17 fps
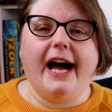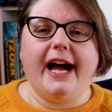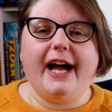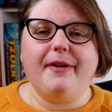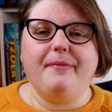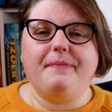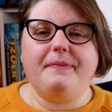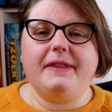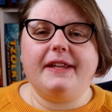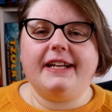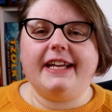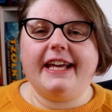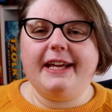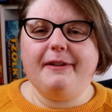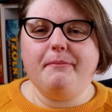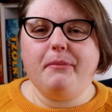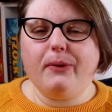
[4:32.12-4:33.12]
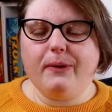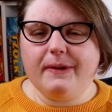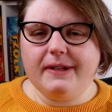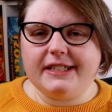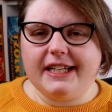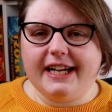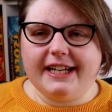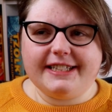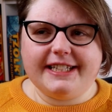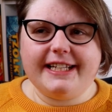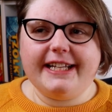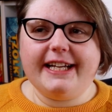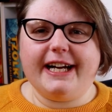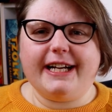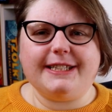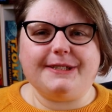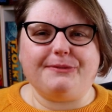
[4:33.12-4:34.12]
Um, the game board actually
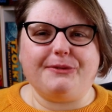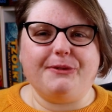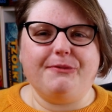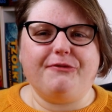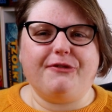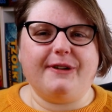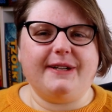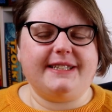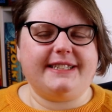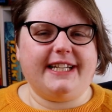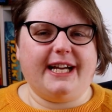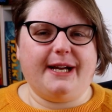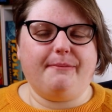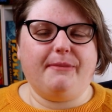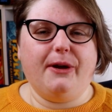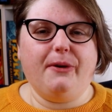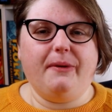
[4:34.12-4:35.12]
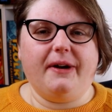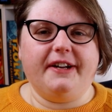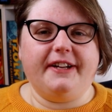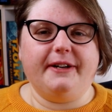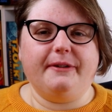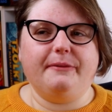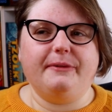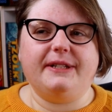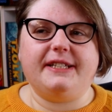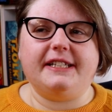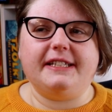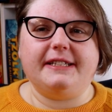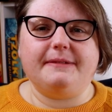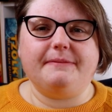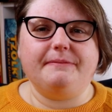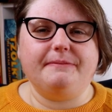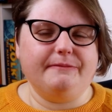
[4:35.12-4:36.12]
has room for a tableau on it, which
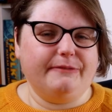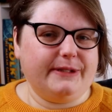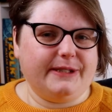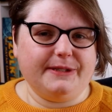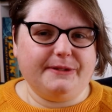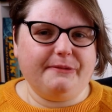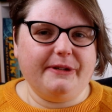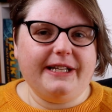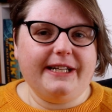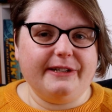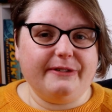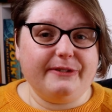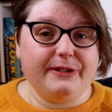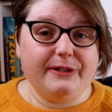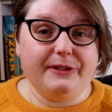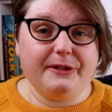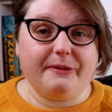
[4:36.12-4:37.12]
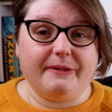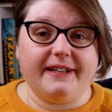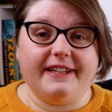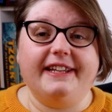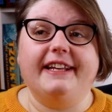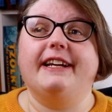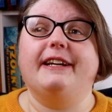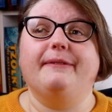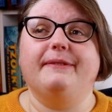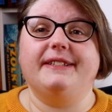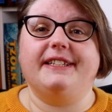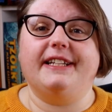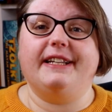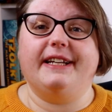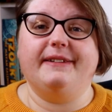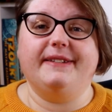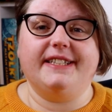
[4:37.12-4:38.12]
is which is really unusual. I think it was
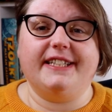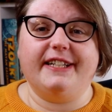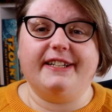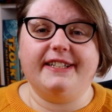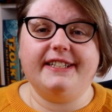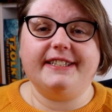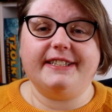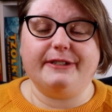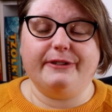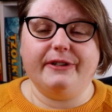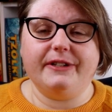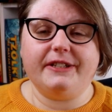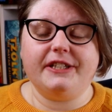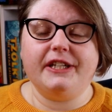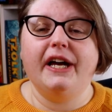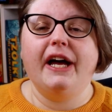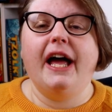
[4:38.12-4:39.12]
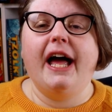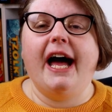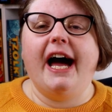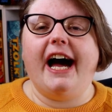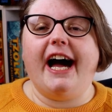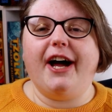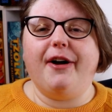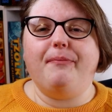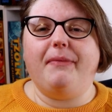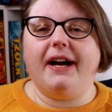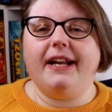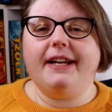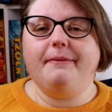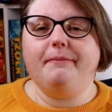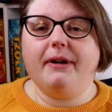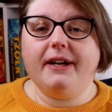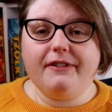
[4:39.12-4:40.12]
an it was a nice touch. Um,
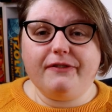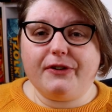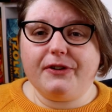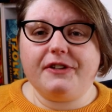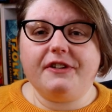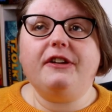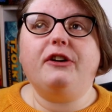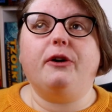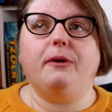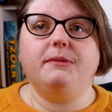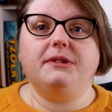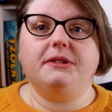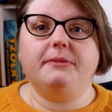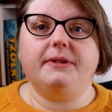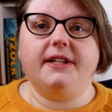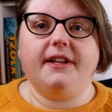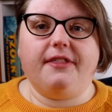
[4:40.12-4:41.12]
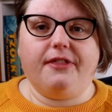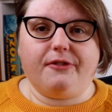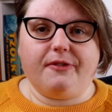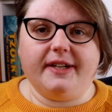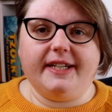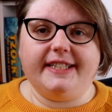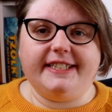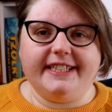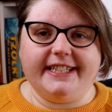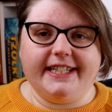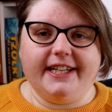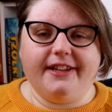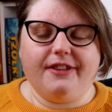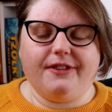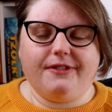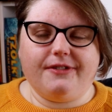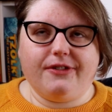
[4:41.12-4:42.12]
and my version comes with a
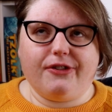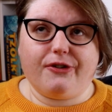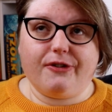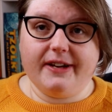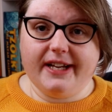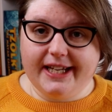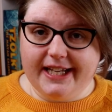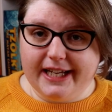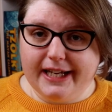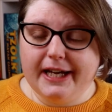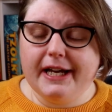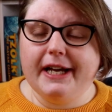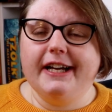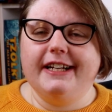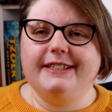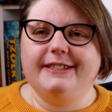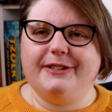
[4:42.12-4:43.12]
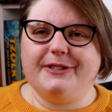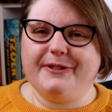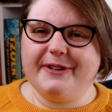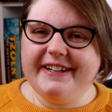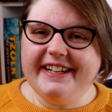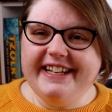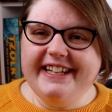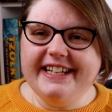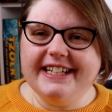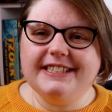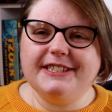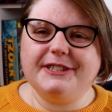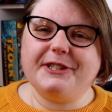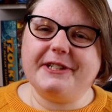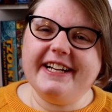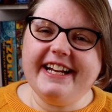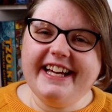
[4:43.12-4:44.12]
3D three, three,
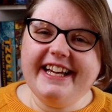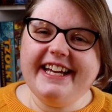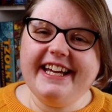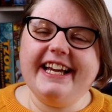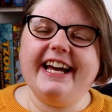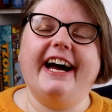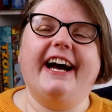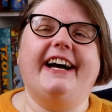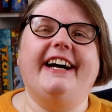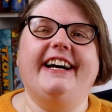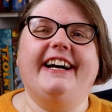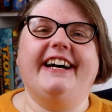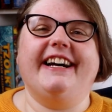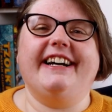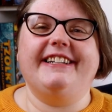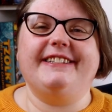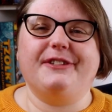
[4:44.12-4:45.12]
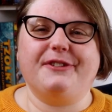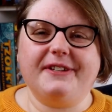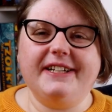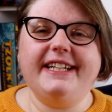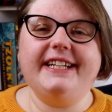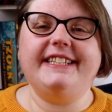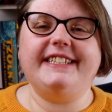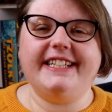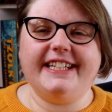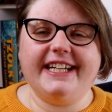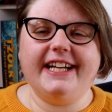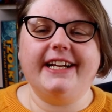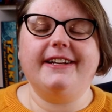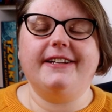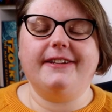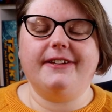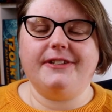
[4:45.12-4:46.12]
tree,
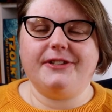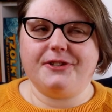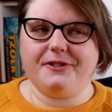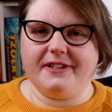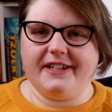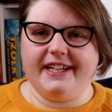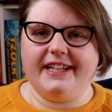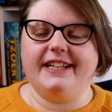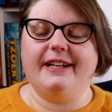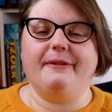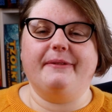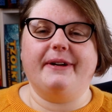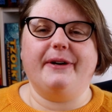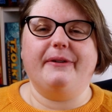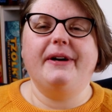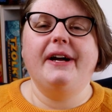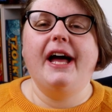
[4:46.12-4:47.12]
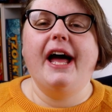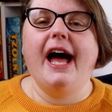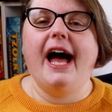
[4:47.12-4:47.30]
3D tree. There we go.